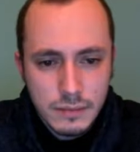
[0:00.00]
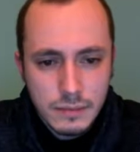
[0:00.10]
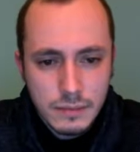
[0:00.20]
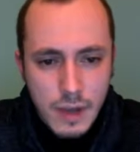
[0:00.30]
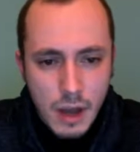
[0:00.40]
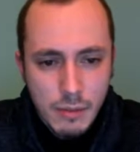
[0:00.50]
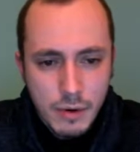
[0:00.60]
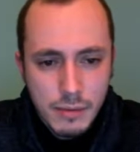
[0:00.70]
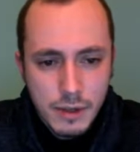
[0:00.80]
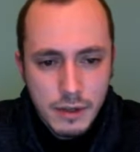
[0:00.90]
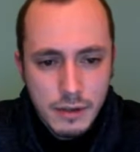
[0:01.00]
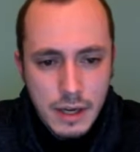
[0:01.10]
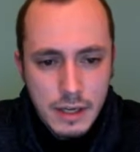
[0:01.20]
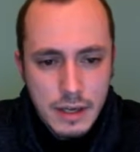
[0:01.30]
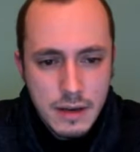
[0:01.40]
Yeah, probably a good
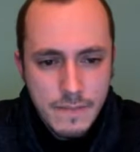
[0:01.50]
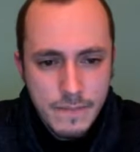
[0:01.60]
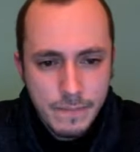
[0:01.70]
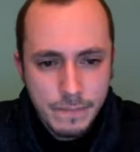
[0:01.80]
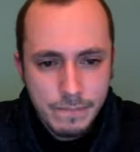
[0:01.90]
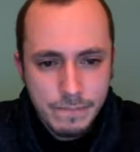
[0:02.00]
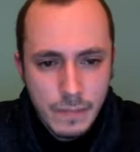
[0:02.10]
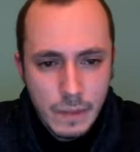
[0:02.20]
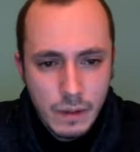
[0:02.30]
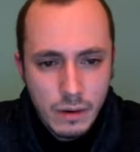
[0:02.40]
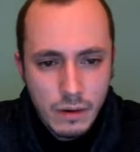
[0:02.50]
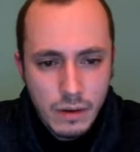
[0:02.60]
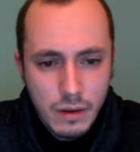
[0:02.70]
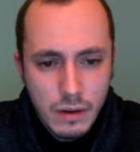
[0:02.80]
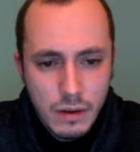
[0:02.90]
idea.
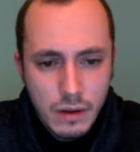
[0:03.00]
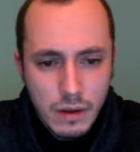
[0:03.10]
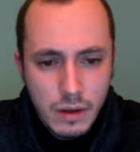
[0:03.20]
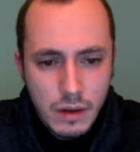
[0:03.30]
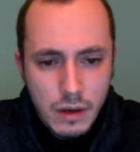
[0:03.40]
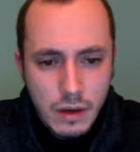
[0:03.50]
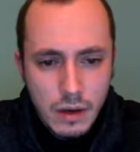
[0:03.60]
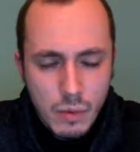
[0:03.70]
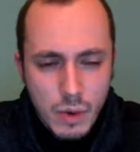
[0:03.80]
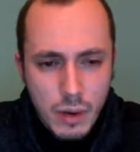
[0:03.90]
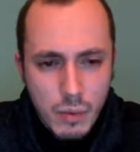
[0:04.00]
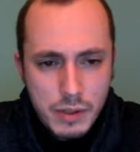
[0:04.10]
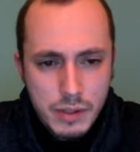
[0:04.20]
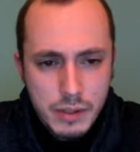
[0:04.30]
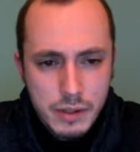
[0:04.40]
And now what I
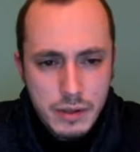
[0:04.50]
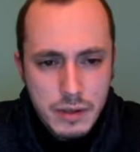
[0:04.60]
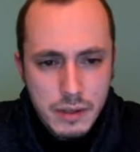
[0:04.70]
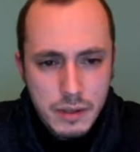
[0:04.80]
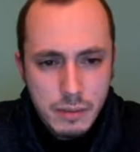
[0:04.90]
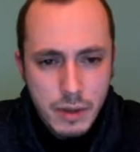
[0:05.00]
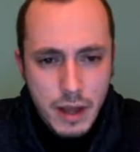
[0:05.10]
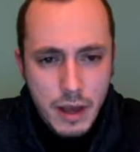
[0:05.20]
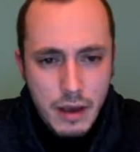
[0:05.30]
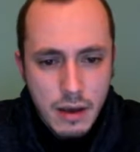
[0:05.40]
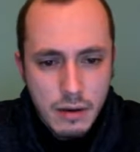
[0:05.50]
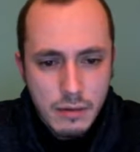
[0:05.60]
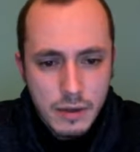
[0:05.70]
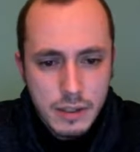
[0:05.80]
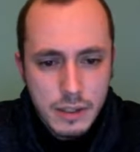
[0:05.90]
wanted to do is to play
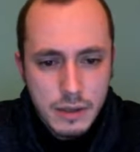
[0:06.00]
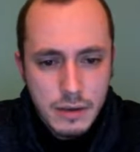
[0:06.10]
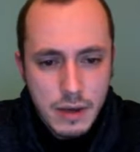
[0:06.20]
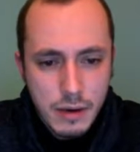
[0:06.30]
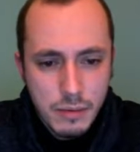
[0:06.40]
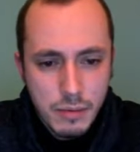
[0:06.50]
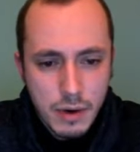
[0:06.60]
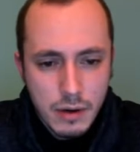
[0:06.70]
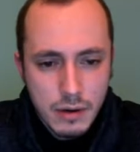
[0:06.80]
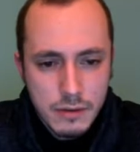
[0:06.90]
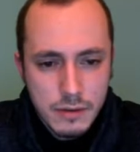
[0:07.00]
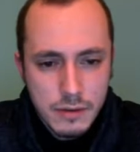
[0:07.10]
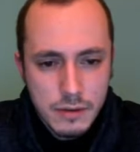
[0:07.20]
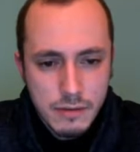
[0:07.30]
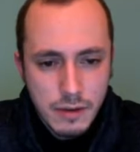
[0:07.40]
rook to f1.
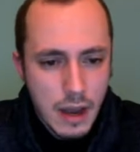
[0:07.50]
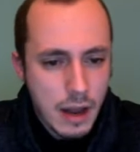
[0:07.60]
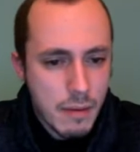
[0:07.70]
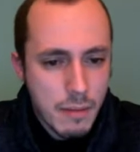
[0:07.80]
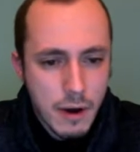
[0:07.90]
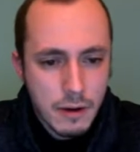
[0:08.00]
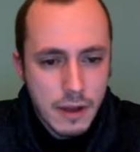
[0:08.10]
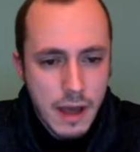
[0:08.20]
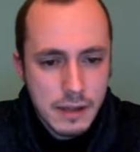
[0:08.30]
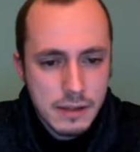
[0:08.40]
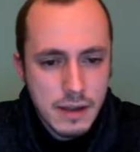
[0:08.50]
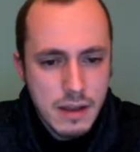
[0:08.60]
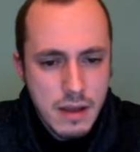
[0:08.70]
Just forgetting about castling.